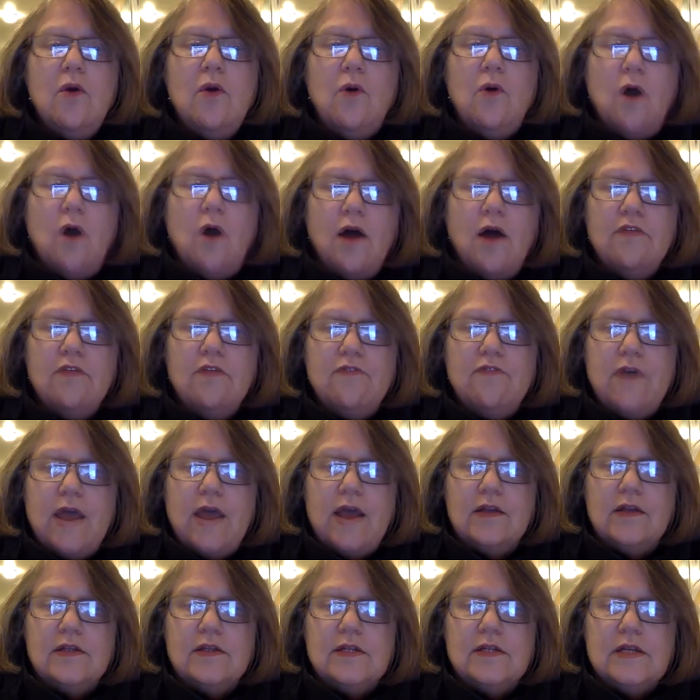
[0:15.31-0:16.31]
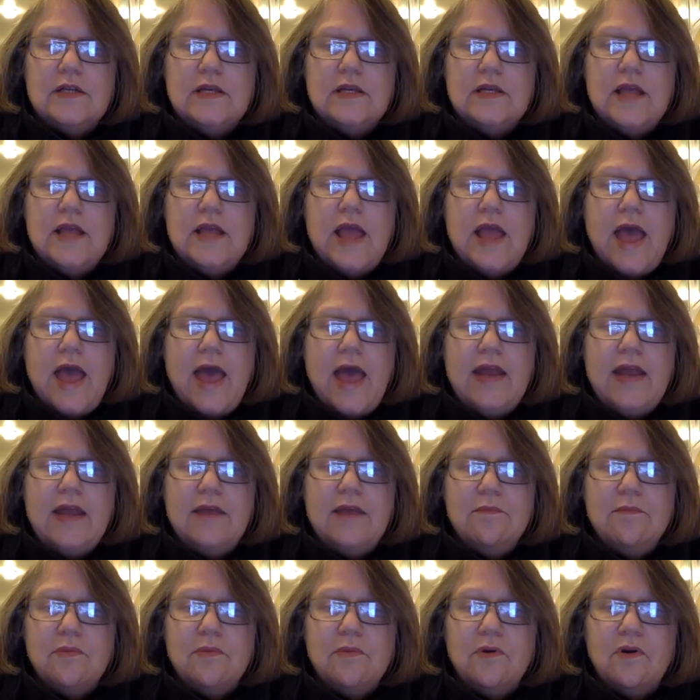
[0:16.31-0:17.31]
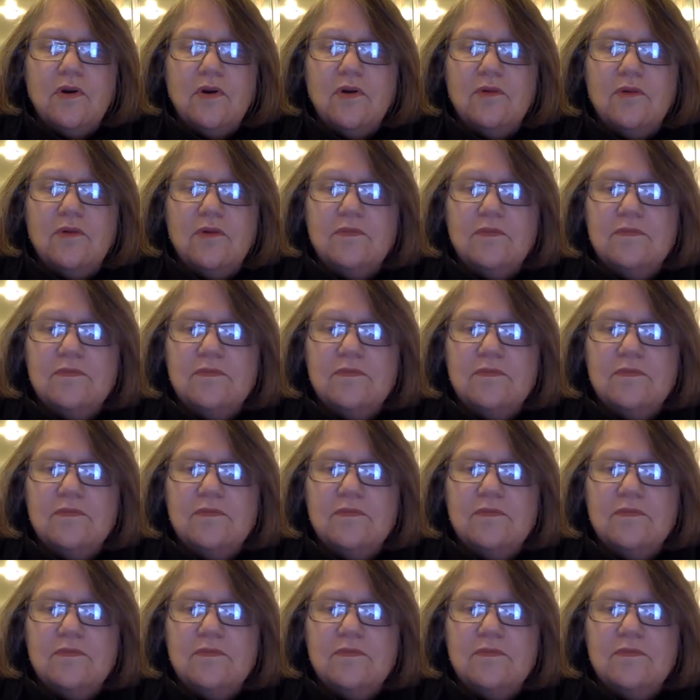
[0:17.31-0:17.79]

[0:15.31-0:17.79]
on the faculty at Edinburgh.